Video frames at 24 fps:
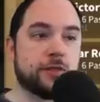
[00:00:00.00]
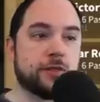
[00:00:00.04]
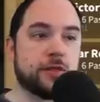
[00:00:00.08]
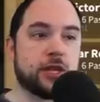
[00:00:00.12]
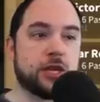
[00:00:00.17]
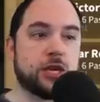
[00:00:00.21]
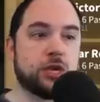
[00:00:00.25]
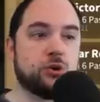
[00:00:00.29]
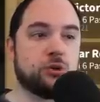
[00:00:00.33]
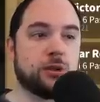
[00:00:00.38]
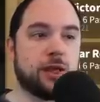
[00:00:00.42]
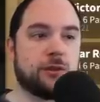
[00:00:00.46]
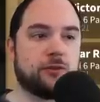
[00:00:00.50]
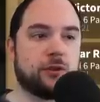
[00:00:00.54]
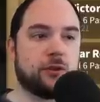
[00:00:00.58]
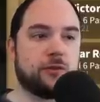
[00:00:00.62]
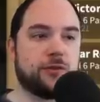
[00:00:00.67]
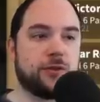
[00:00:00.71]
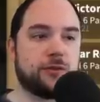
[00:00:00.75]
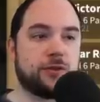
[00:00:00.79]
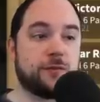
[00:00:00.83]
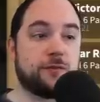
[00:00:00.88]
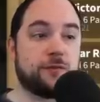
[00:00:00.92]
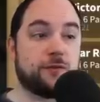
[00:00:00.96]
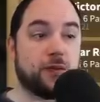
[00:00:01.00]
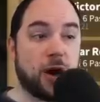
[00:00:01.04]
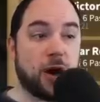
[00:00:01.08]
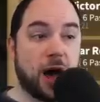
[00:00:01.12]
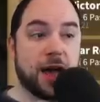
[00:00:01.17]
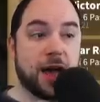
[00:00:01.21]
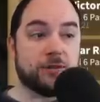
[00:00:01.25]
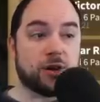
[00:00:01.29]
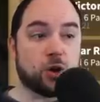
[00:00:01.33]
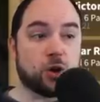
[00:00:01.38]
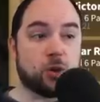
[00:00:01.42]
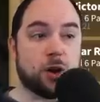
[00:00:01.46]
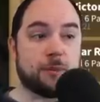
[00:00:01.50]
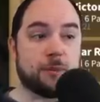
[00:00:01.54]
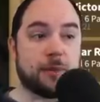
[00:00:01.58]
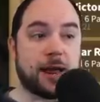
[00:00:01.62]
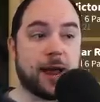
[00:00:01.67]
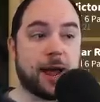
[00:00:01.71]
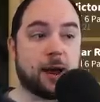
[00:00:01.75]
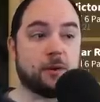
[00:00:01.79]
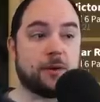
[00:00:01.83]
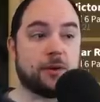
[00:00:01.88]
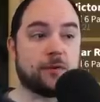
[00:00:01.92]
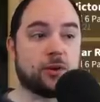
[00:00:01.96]
The new level 55
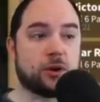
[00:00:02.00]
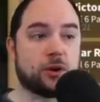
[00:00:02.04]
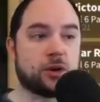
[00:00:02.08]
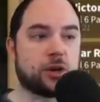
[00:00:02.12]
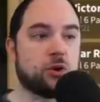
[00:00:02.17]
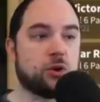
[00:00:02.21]
equipment, however,